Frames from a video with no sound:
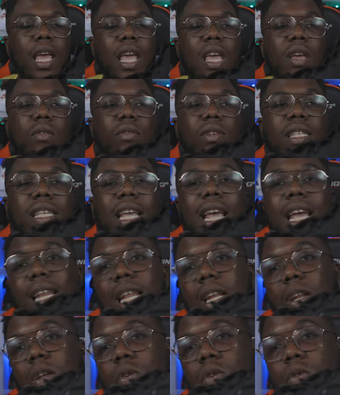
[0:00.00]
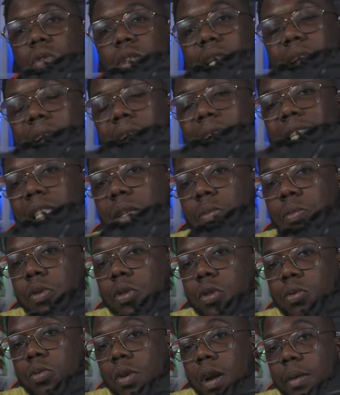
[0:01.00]
He was saying that those lines are
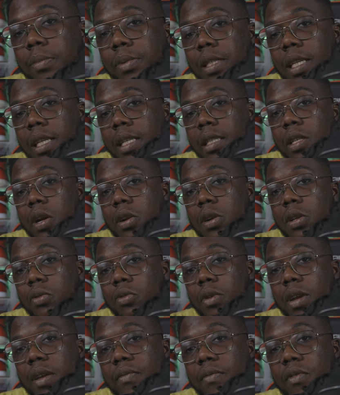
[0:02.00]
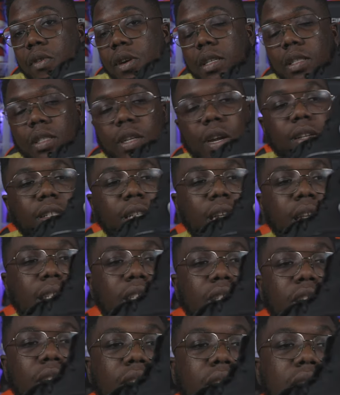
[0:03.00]
supposed to represent 33 for his jersey,
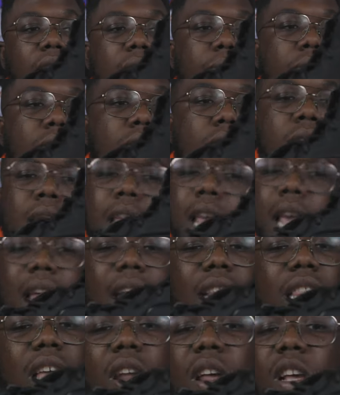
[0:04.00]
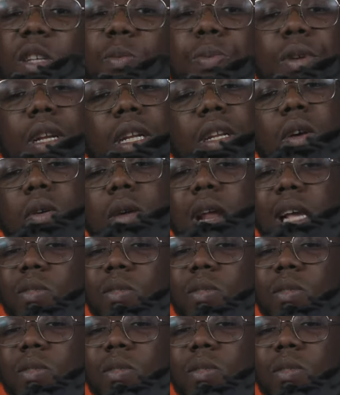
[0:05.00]
his jersey number, and I thought that was pretty dope.